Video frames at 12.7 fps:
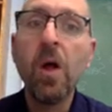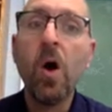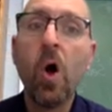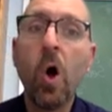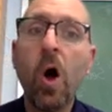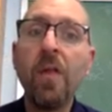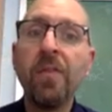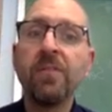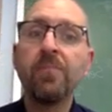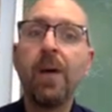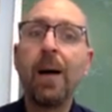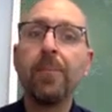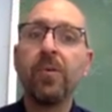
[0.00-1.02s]
on this
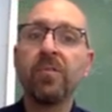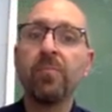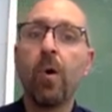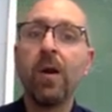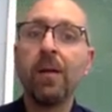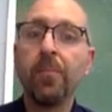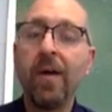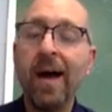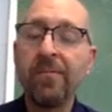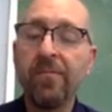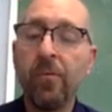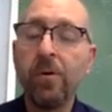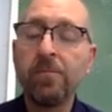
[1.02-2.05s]
Populist Party
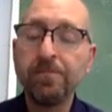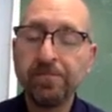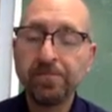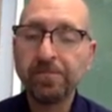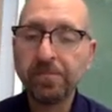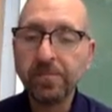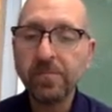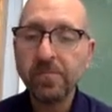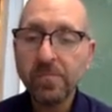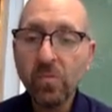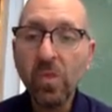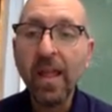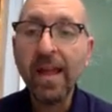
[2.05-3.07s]
platform
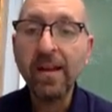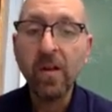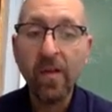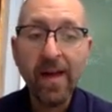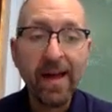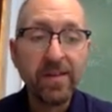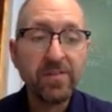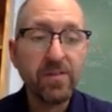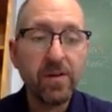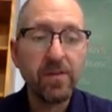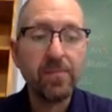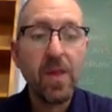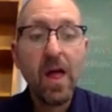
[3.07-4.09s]
in class.
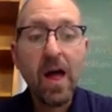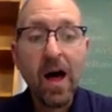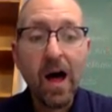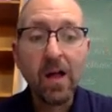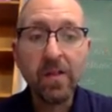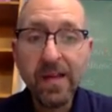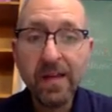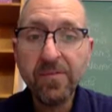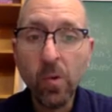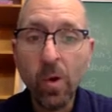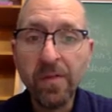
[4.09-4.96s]
I'll leave you on